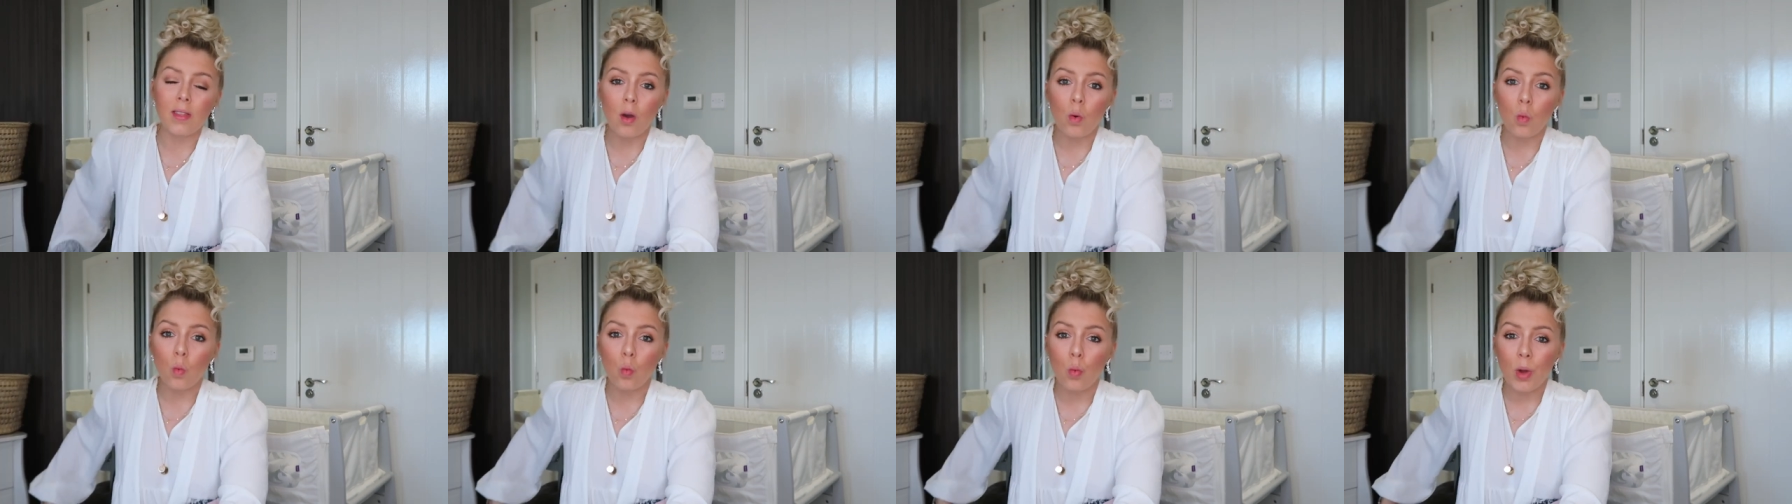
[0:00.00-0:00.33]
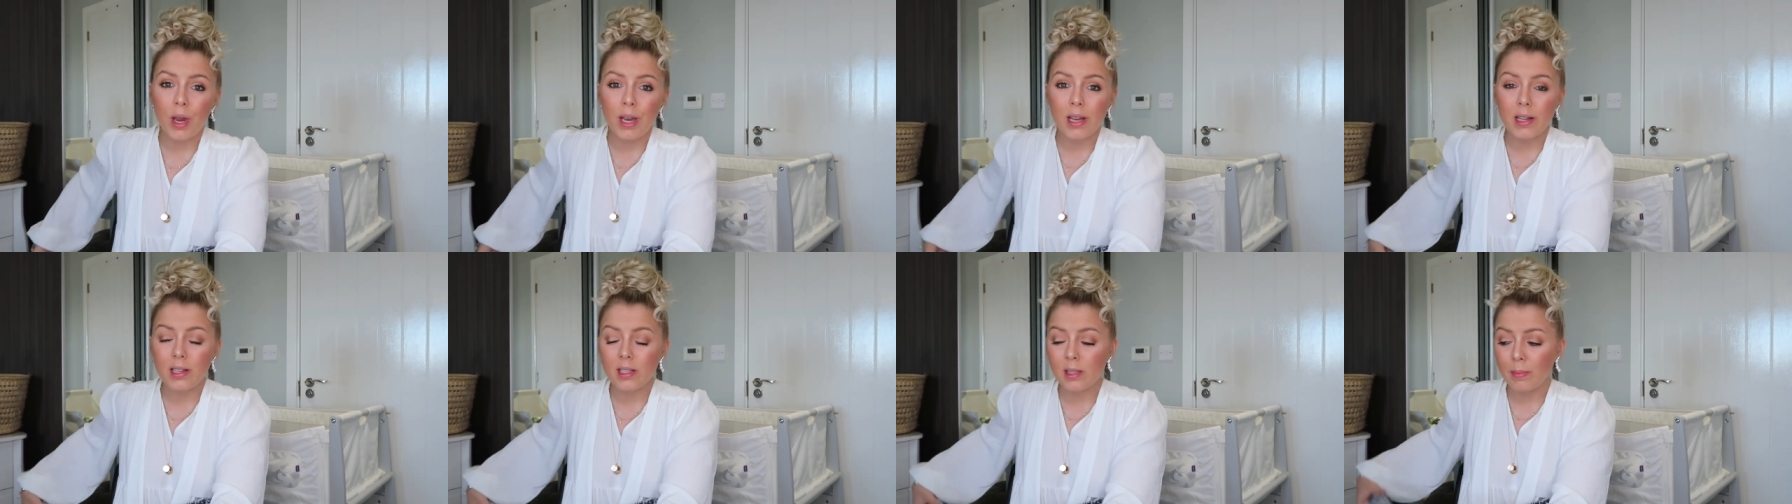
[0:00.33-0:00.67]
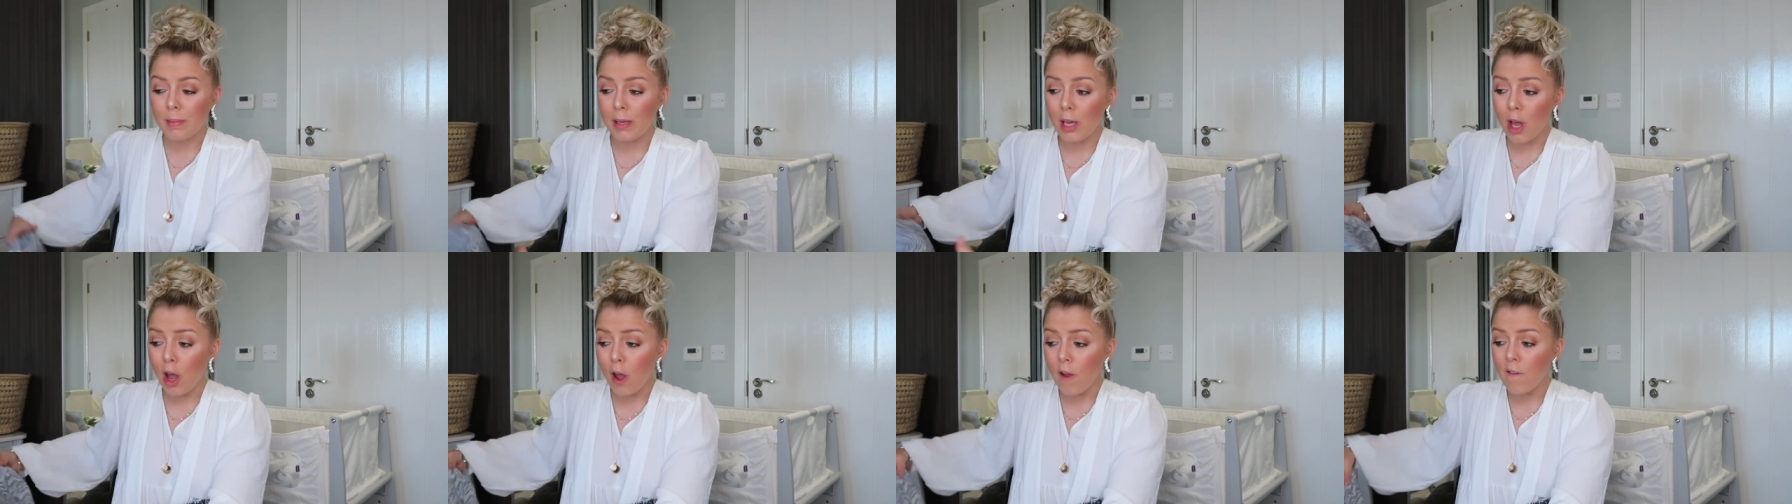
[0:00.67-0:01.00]
that wins
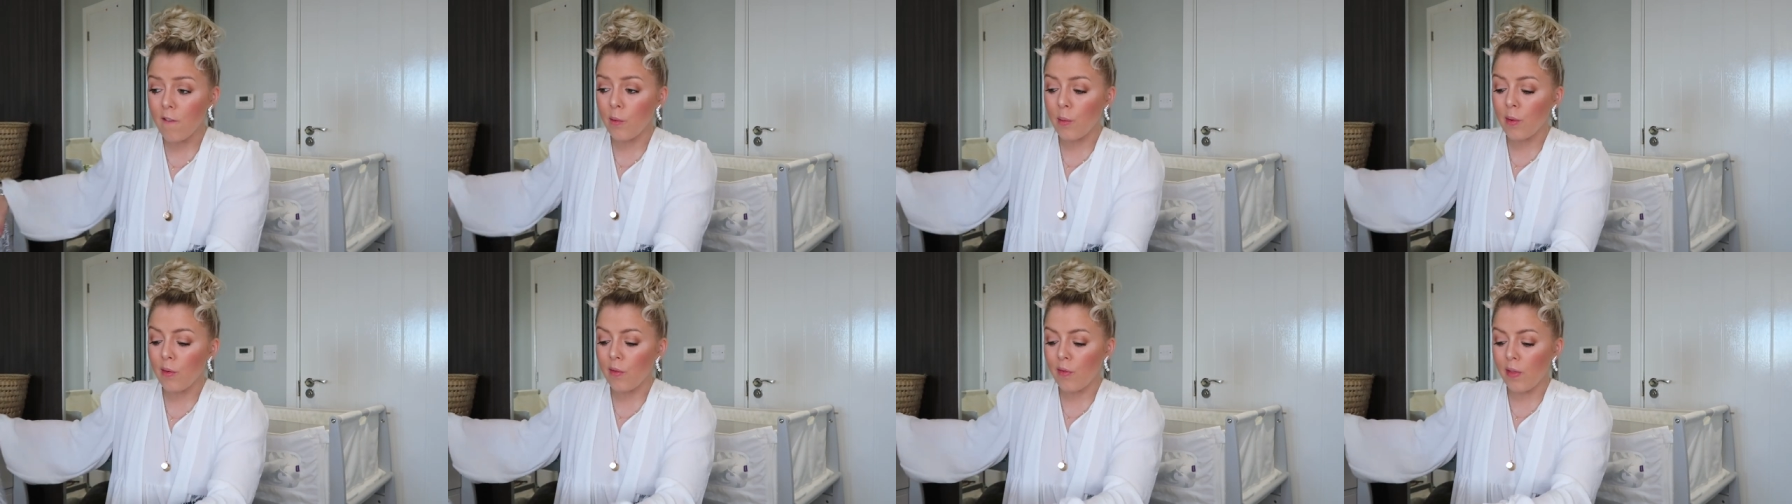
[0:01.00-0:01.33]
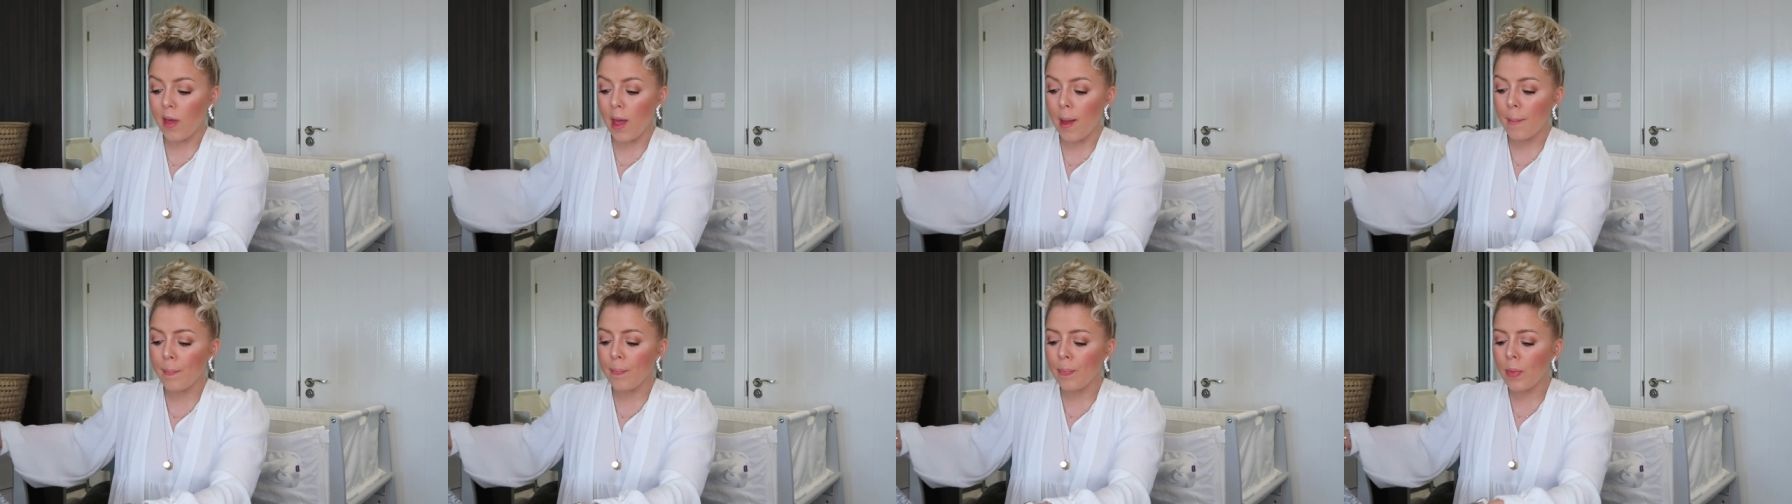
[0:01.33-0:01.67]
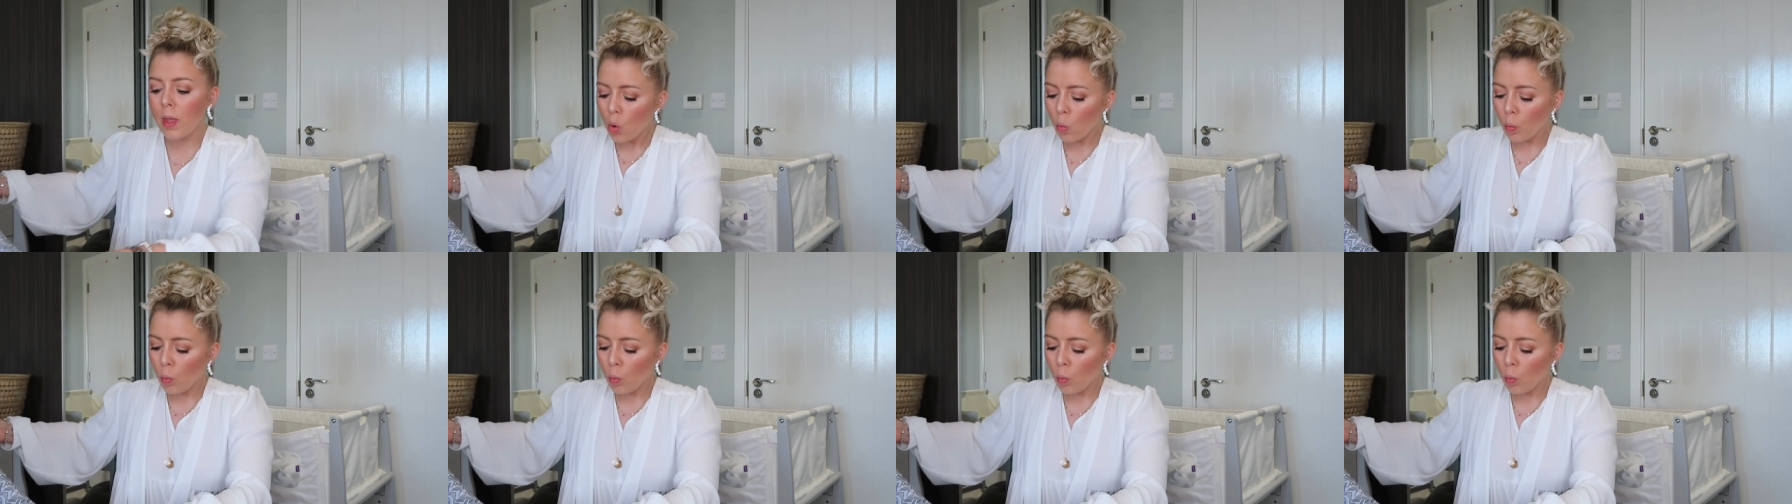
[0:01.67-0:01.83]
me over with them.